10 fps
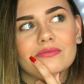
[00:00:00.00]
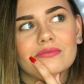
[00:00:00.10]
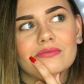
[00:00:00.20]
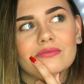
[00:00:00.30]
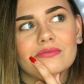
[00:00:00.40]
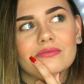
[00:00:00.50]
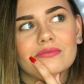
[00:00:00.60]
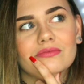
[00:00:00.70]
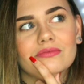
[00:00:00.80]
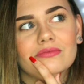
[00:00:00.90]

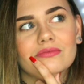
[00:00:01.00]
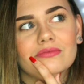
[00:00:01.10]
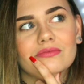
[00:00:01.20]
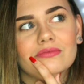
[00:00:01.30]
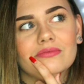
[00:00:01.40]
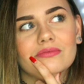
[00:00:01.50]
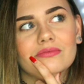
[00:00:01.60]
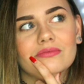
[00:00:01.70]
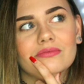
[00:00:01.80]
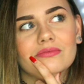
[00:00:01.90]

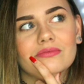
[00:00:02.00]
(no one is talking)